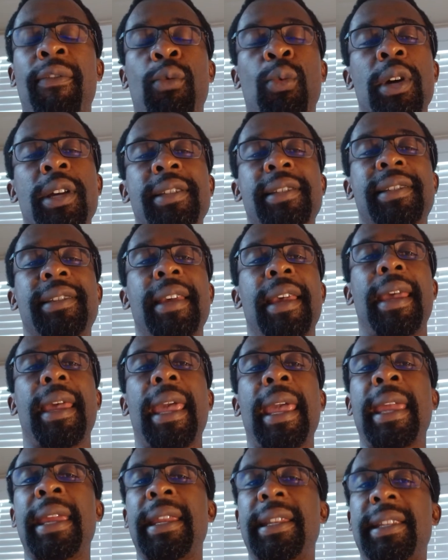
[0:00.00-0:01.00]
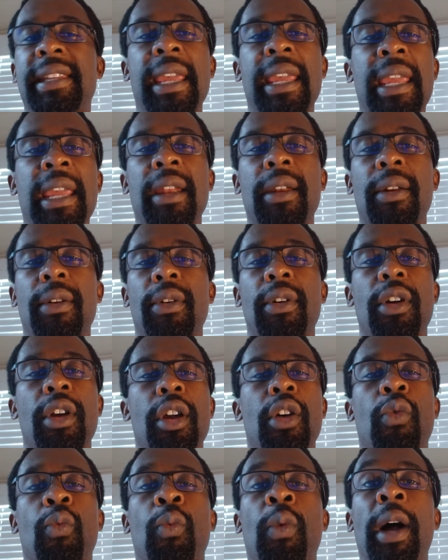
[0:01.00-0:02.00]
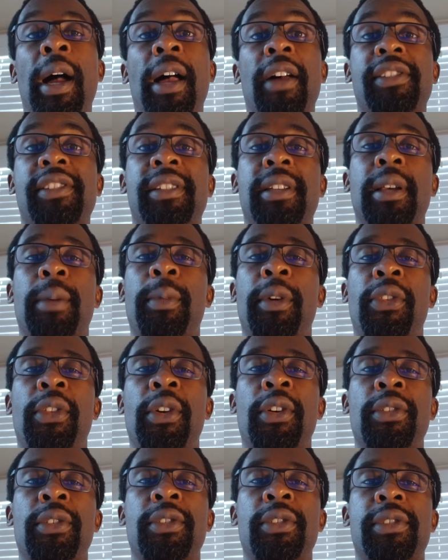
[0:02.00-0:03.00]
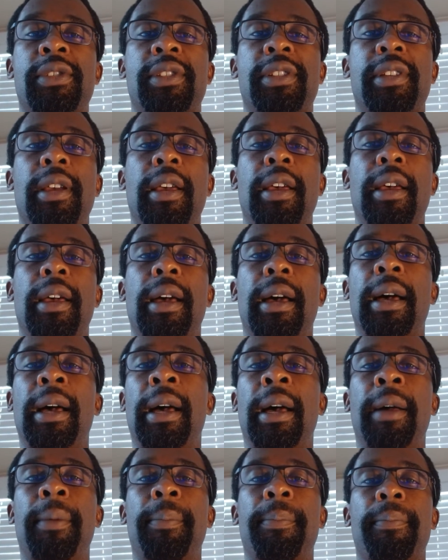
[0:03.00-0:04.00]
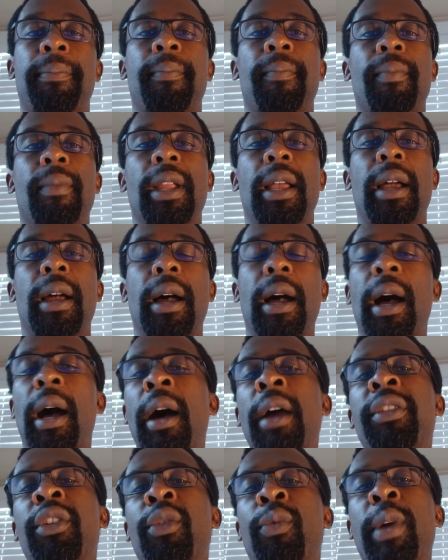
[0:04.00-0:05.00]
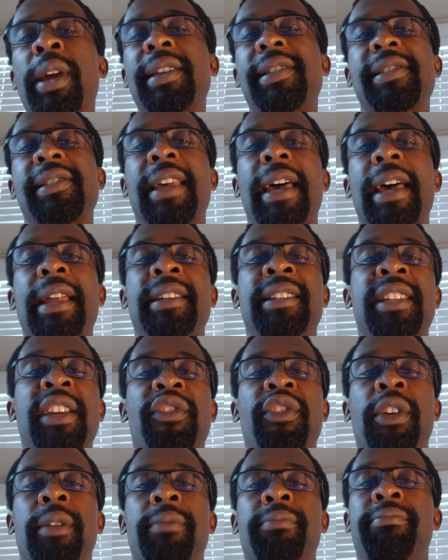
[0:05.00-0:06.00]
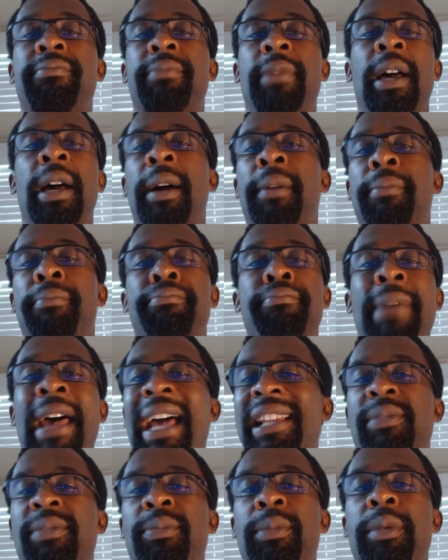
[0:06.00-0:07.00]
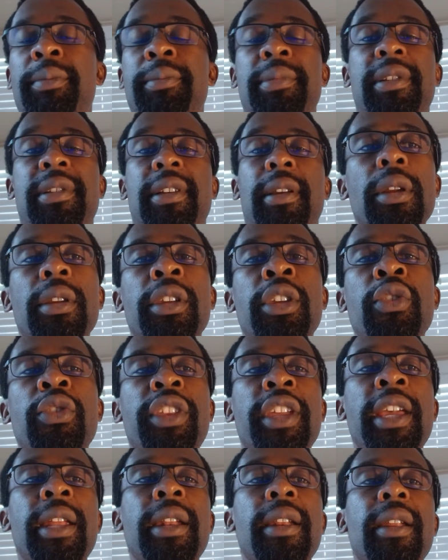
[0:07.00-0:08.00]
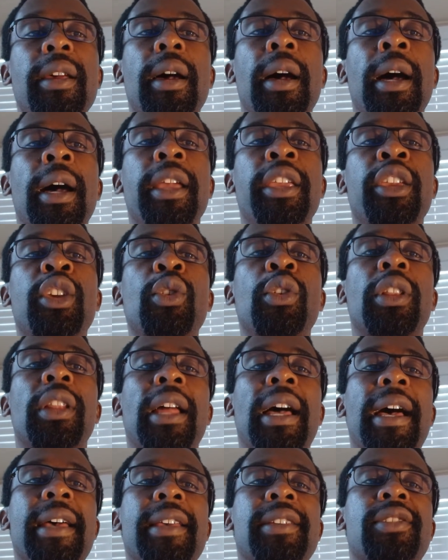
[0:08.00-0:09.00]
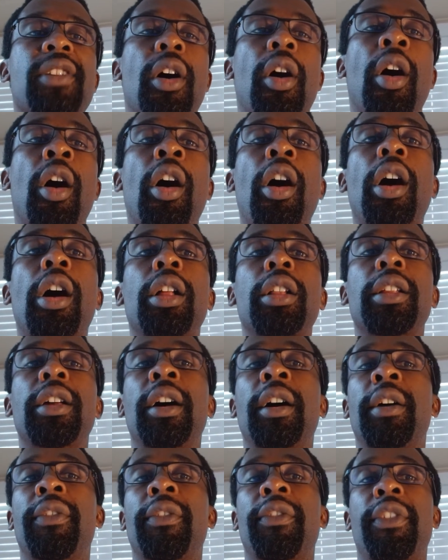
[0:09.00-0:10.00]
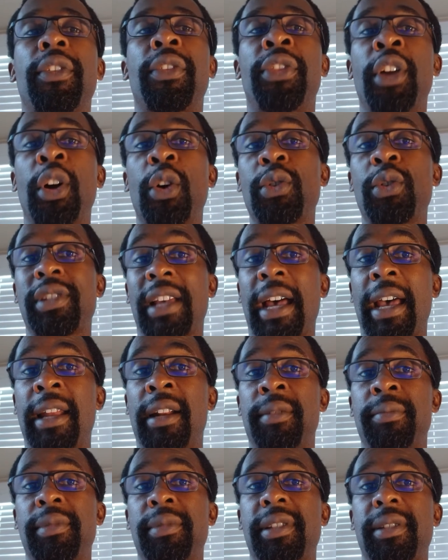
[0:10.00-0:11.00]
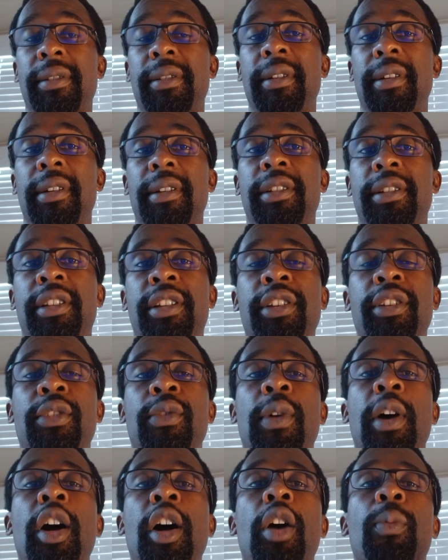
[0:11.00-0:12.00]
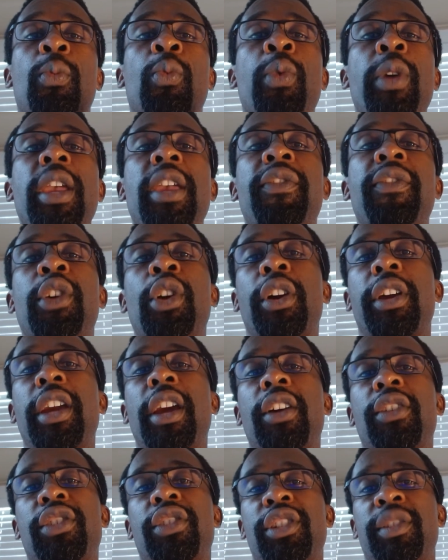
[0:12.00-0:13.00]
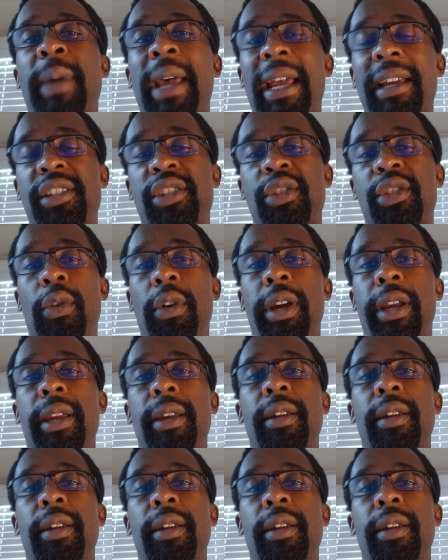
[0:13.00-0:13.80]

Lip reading: was 18, while some of those other races had different maximums. You then utilized all of those items to help weave your character's backstory.